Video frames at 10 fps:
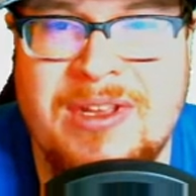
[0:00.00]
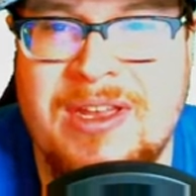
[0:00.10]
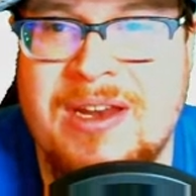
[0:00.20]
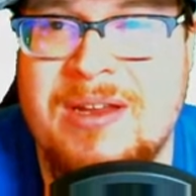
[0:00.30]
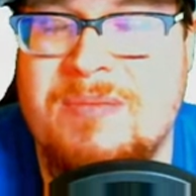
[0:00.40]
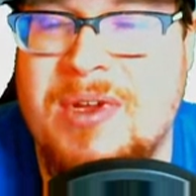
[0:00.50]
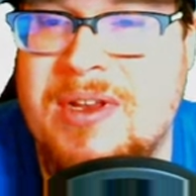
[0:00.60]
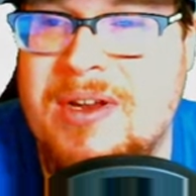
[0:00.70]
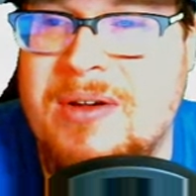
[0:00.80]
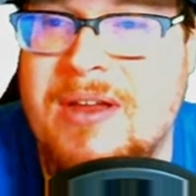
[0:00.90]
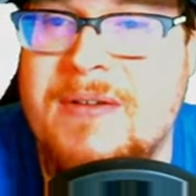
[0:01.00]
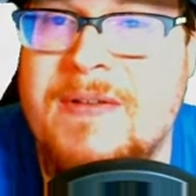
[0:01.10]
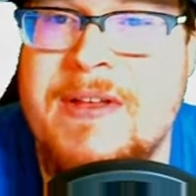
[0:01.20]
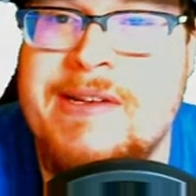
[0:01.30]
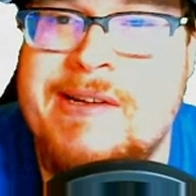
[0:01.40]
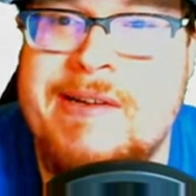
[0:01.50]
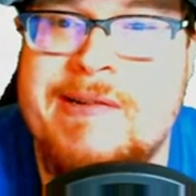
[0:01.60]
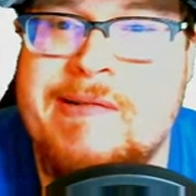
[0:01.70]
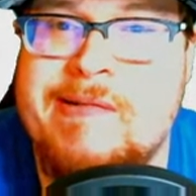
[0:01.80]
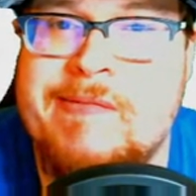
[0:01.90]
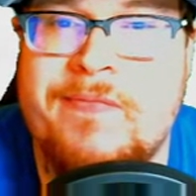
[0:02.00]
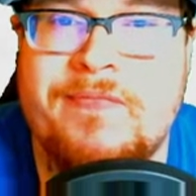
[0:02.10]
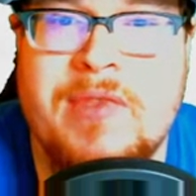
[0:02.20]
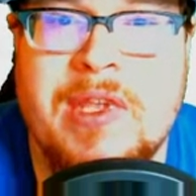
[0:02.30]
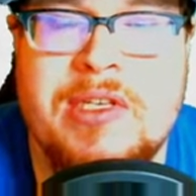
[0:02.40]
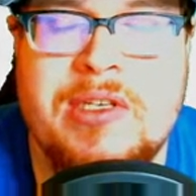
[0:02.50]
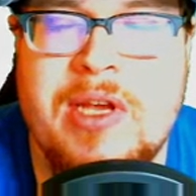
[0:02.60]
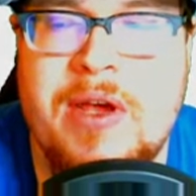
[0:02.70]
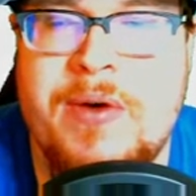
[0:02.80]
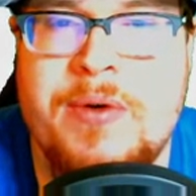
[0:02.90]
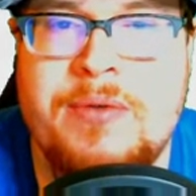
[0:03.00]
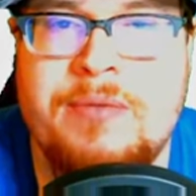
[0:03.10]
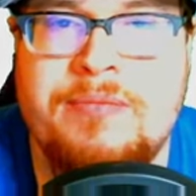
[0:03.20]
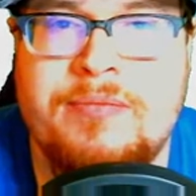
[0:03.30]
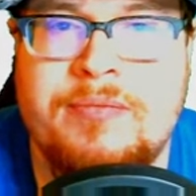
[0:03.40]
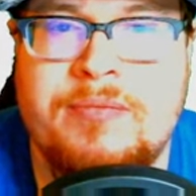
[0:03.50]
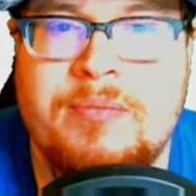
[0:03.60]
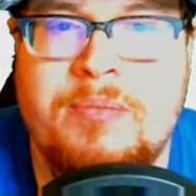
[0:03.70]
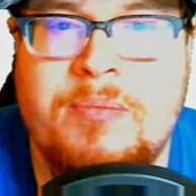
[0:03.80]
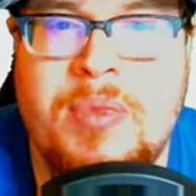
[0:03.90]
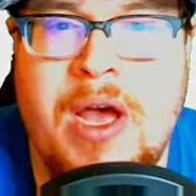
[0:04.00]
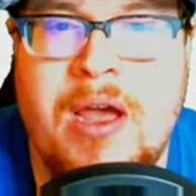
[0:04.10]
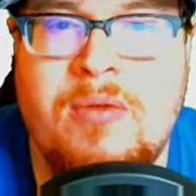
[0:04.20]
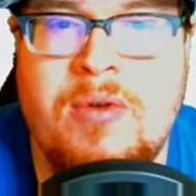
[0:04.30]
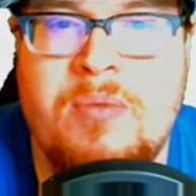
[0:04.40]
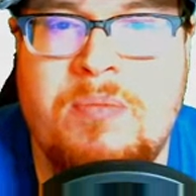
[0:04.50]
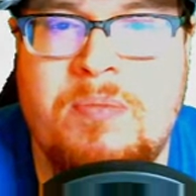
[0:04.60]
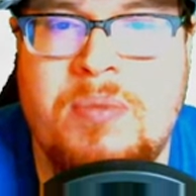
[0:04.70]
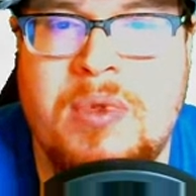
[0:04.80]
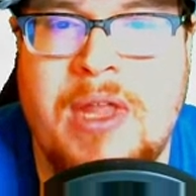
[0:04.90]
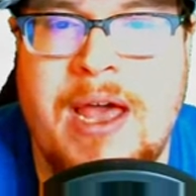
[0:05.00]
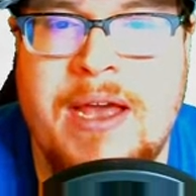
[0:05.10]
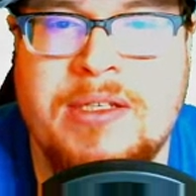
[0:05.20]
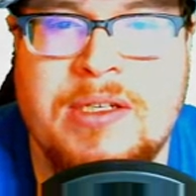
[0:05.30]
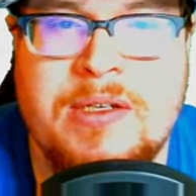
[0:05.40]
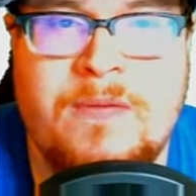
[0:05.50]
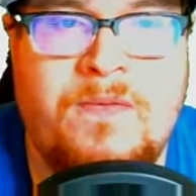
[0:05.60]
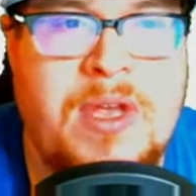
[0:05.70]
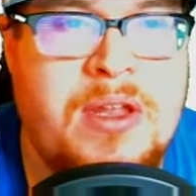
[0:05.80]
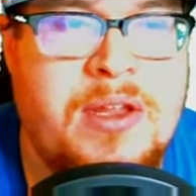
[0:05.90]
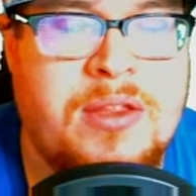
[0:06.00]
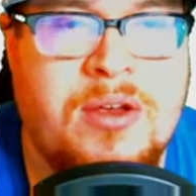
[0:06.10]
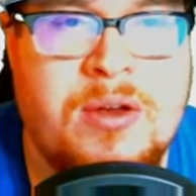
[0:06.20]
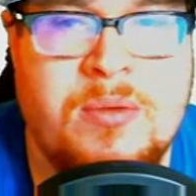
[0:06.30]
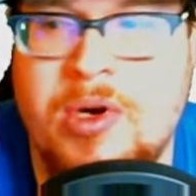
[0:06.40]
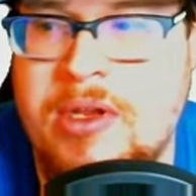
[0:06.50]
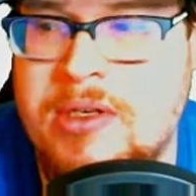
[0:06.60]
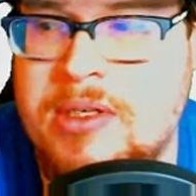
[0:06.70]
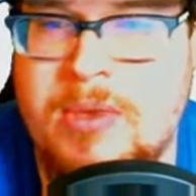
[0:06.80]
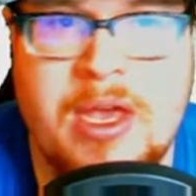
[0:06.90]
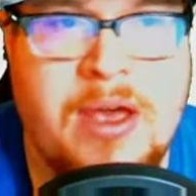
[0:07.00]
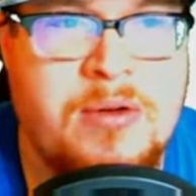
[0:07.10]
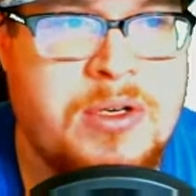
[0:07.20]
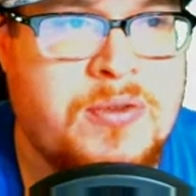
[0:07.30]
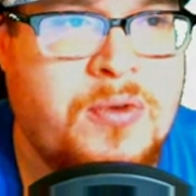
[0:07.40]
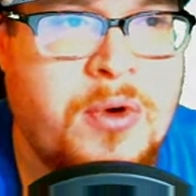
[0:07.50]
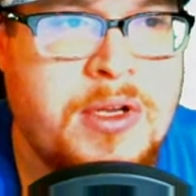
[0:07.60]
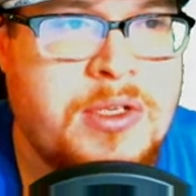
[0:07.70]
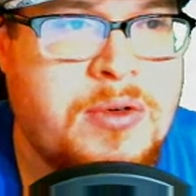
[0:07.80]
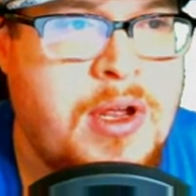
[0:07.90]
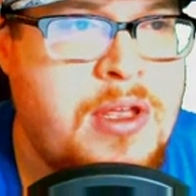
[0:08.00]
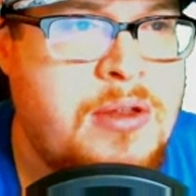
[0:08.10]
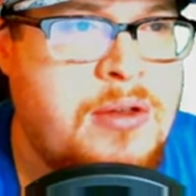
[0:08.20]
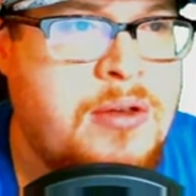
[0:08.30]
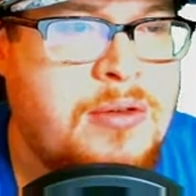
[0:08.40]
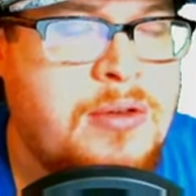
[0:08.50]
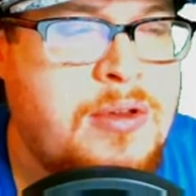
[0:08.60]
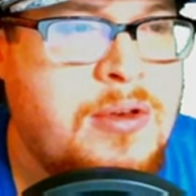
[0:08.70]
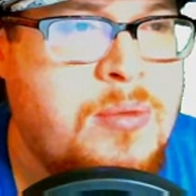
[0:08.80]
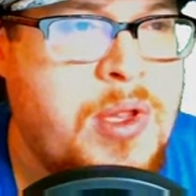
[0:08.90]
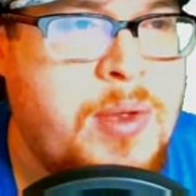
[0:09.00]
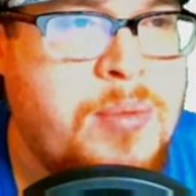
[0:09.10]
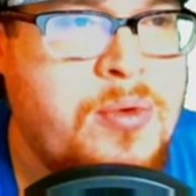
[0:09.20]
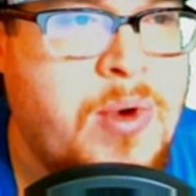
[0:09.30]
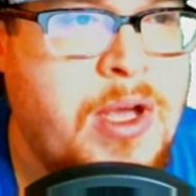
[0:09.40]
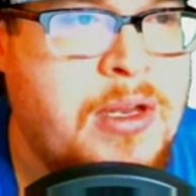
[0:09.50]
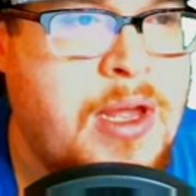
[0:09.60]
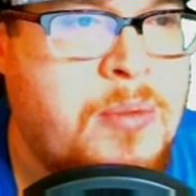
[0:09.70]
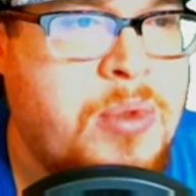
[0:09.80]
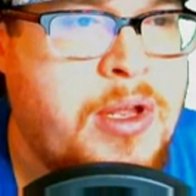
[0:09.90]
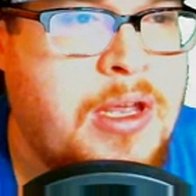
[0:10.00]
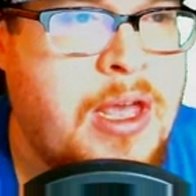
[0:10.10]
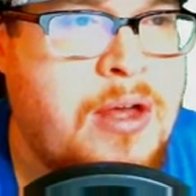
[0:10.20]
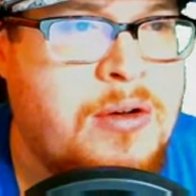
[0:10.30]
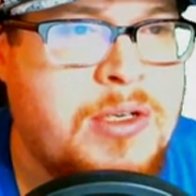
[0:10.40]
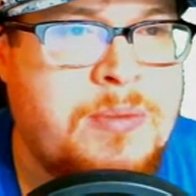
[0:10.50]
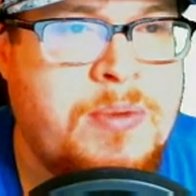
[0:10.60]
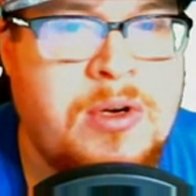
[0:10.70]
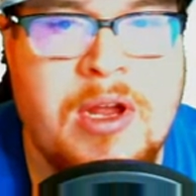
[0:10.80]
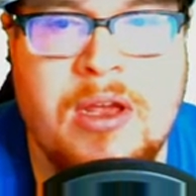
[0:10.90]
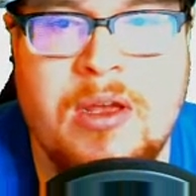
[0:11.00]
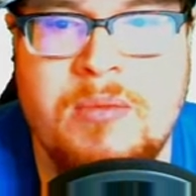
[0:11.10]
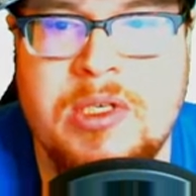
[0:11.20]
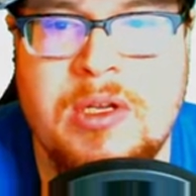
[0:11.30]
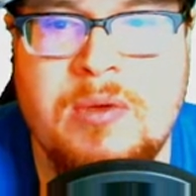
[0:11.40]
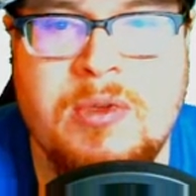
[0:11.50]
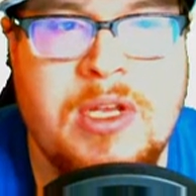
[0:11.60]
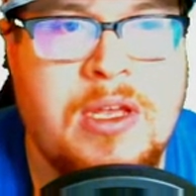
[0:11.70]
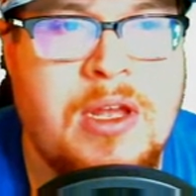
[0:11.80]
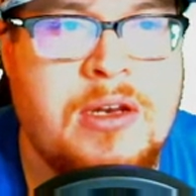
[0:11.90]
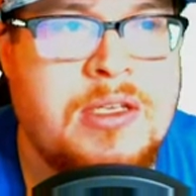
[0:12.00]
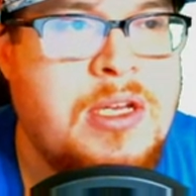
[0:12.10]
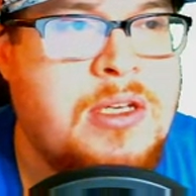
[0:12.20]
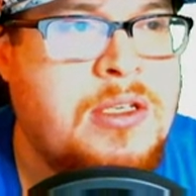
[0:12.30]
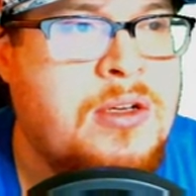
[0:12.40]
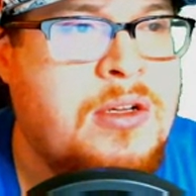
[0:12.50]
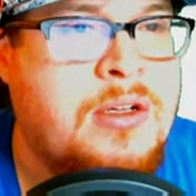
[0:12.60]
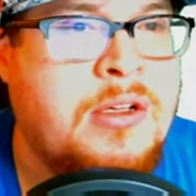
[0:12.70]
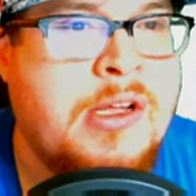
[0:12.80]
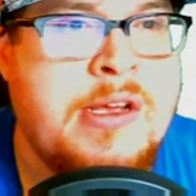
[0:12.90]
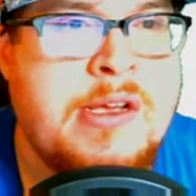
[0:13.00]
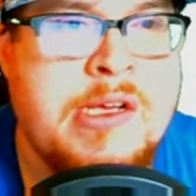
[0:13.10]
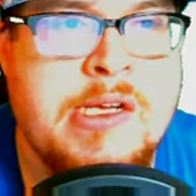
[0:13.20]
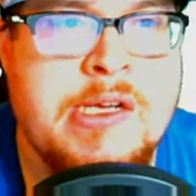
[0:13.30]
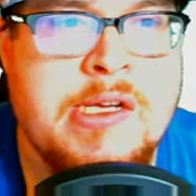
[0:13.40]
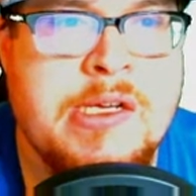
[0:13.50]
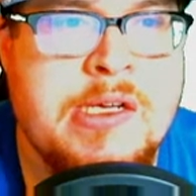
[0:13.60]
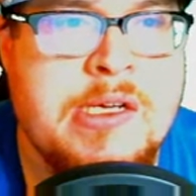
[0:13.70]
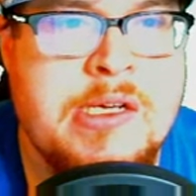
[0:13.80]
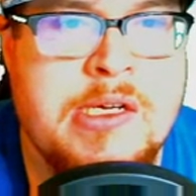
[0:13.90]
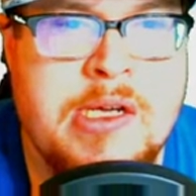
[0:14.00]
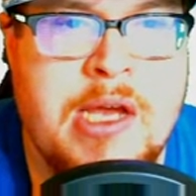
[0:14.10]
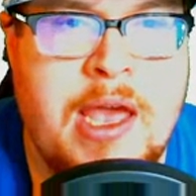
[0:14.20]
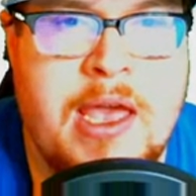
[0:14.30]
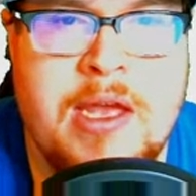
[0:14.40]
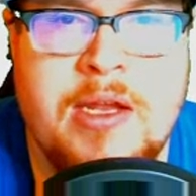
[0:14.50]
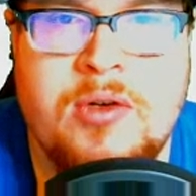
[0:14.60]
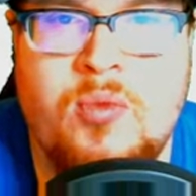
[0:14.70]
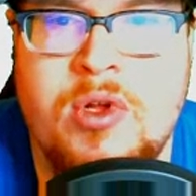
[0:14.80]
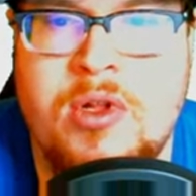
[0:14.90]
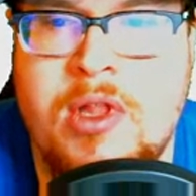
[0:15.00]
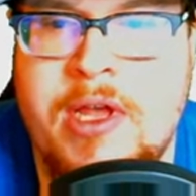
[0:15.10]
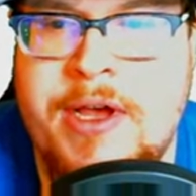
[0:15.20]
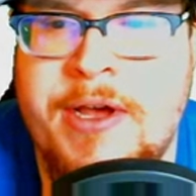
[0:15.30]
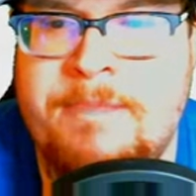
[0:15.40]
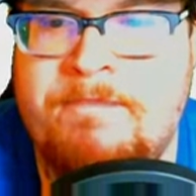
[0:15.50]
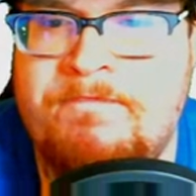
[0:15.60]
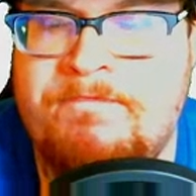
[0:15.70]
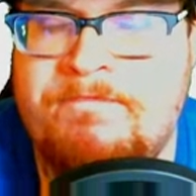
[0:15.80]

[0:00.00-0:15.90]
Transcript: get it, but okay. So, Pyroblast, because I feel like they're gonna bring in some counters for us, right? You don't, you don't play blue-white and not playing a counter. Spinnerack comes in, we'll take out a Sentinel. And we'll, um,